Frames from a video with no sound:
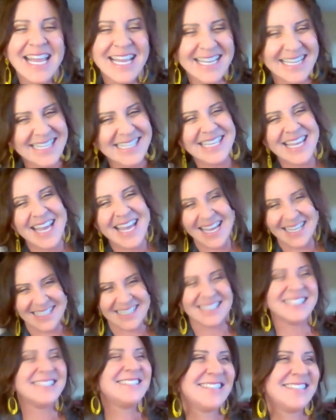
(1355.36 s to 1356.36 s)
Yes,
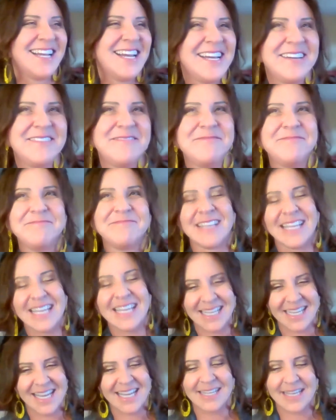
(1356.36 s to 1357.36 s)
it's and
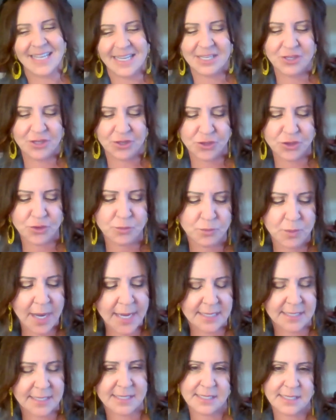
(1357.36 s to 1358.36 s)
you're
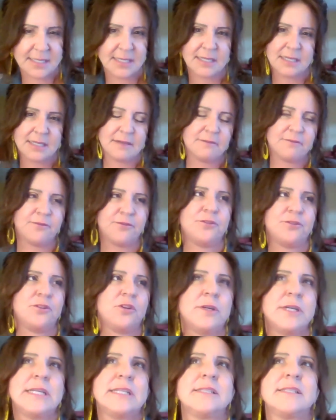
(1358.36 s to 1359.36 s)
right,
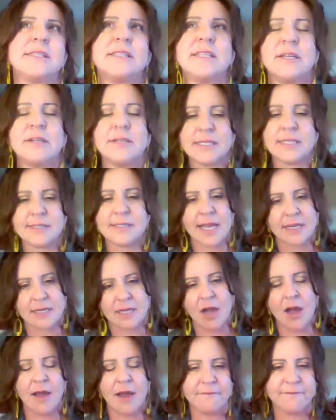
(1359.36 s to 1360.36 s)
Florence. There is that
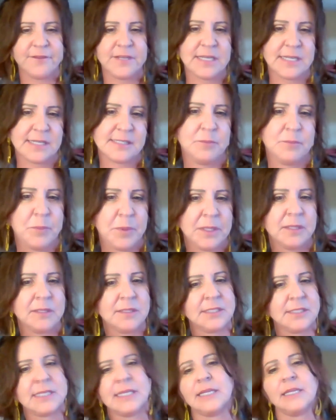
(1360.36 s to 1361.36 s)
confidence
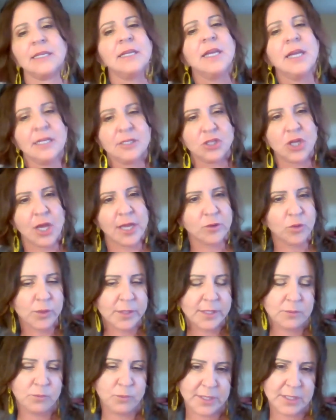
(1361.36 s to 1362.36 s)
building, not only
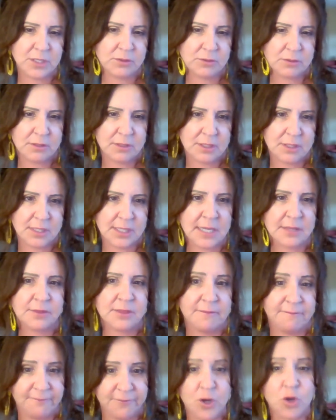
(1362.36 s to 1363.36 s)
when you get the
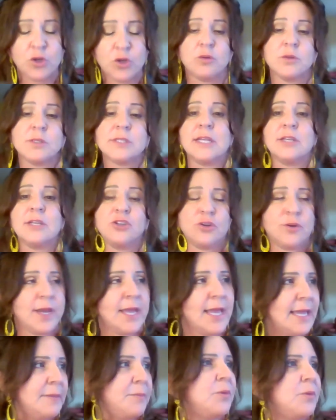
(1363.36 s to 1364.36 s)
photos and you're
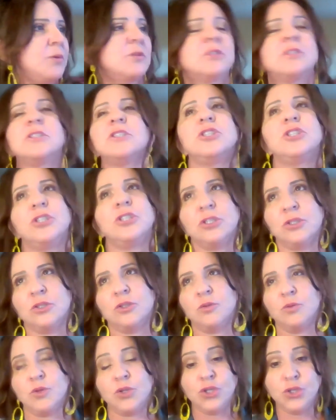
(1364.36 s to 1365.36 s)
able
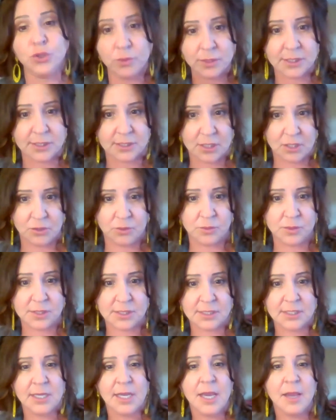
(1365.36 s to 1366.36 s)
to use those,
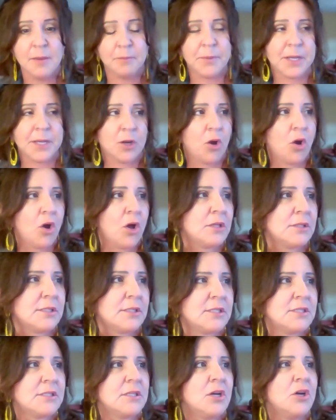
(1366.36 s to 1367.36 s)
but
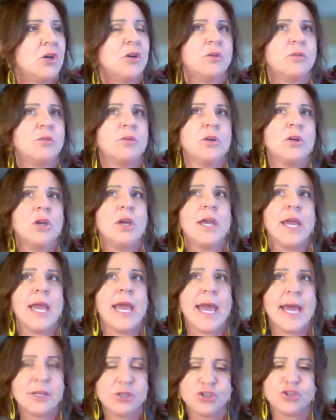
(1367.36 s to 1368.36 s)
also
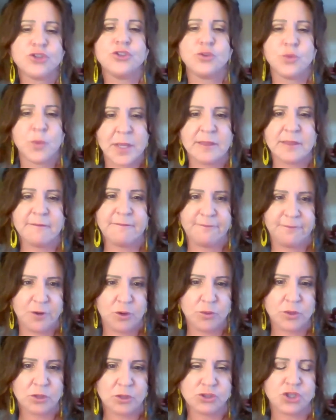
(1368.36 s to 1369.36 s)
as you're doing the
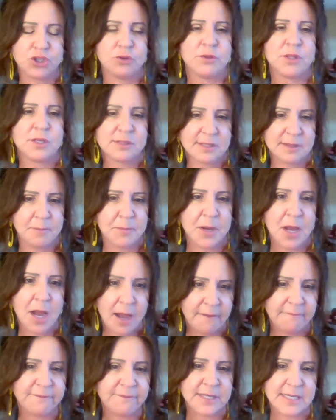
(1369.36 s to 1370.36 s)
photo shoot, there's some
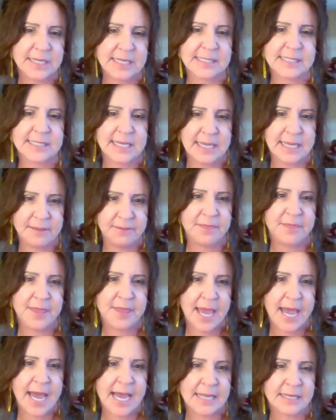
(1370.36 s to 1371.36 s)
confidence in
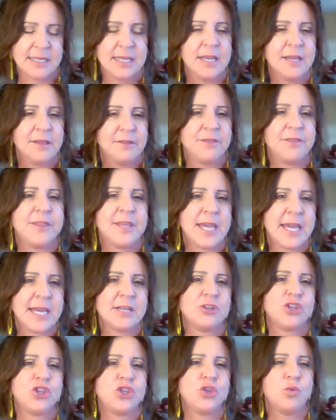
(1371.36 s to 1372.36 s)
that
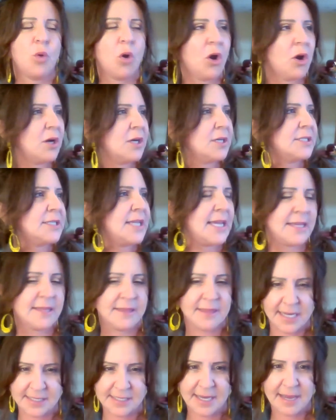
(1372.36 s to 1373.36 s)
you are taking
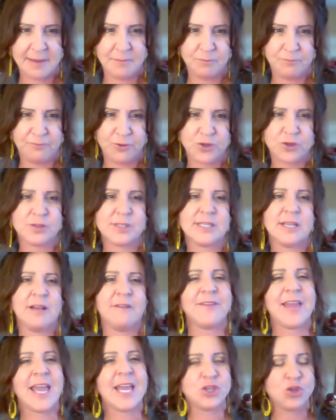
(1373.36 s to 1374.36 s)
that time for yourself
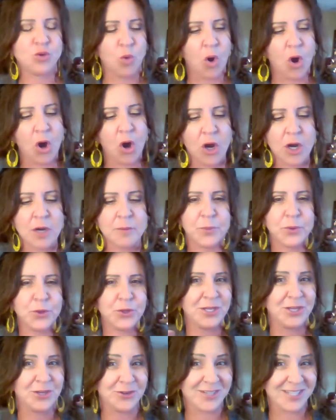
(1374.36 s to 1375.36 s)
and you are
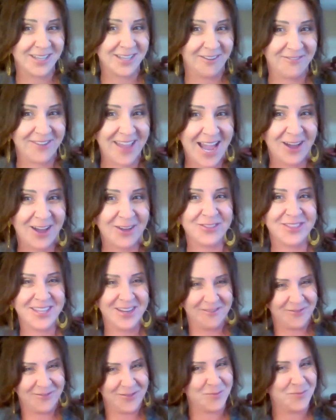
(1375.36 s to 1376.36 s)
putting yourself out
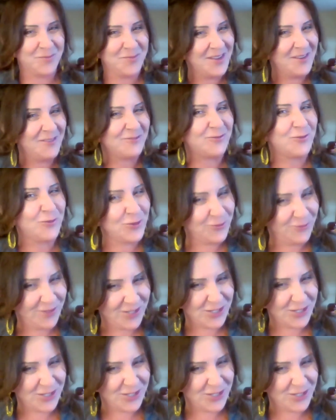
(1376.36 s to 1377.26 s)
there to